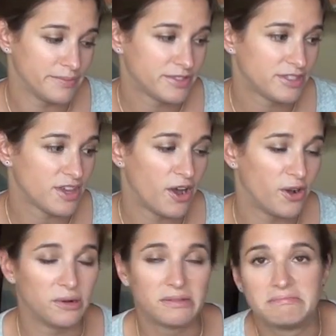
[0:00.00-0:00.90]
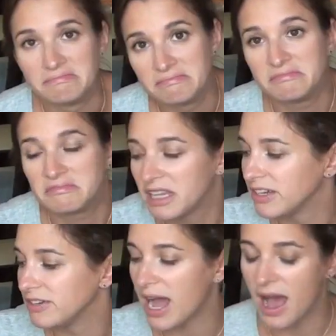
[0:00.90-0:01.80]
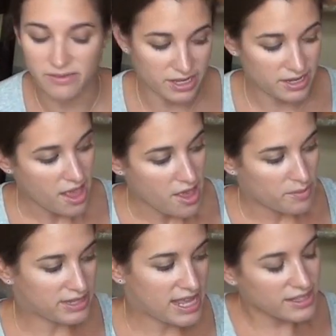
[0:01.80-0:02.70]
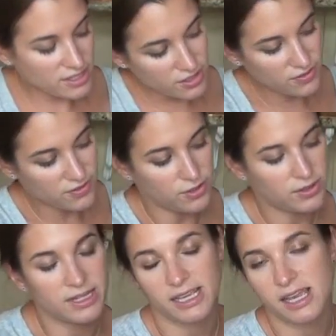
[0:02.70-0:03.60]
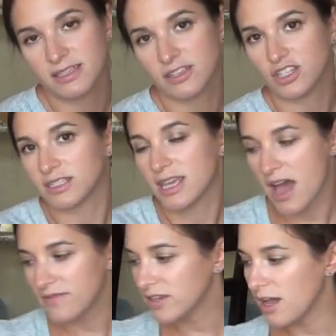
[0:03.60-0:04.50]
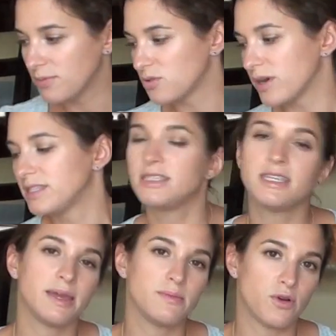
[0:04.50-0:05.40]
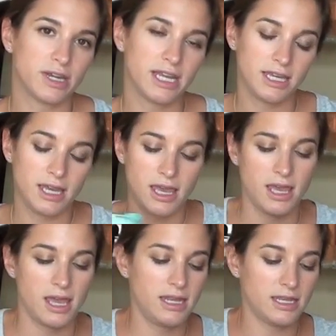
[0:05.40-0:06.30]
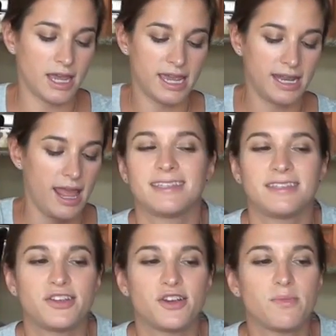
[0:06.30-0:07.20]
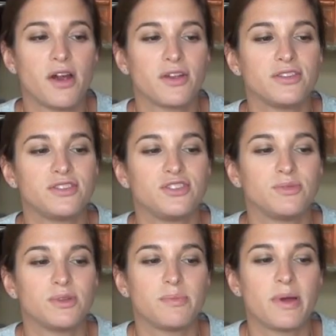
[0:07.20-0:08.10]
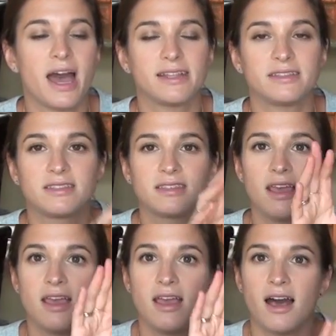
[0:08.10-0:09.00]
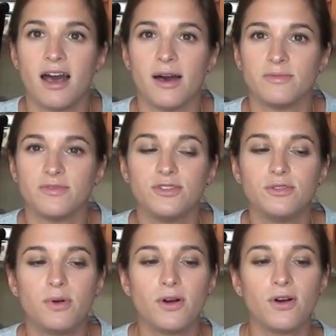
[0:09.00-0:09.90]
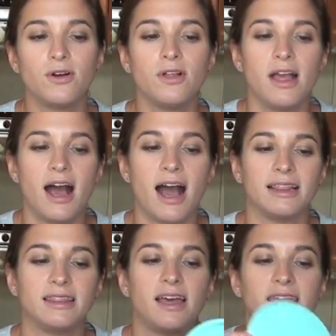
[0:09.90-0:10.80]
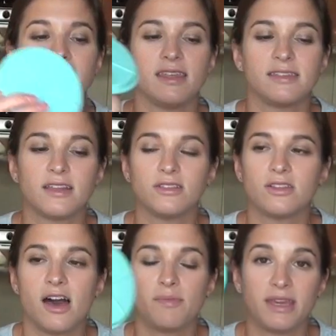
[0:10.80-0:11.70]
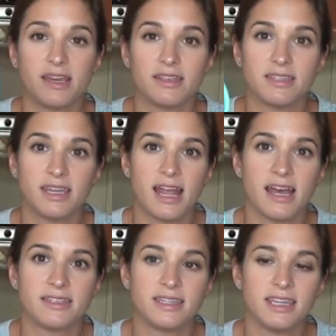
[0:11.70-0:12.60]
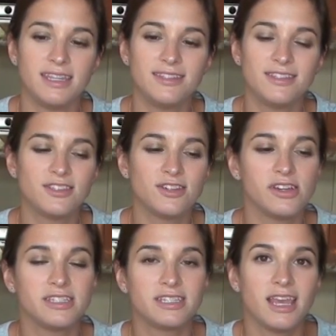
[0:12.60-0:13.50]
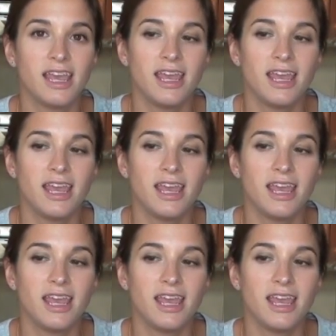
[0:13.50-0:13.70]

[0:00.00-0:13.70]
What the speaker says: So there you have it. But that's her food, and like I said, she gets half a cup twice a day, morning and night. This is her Martha Stewart Pets food bowl. I like this a lot because it has the insert,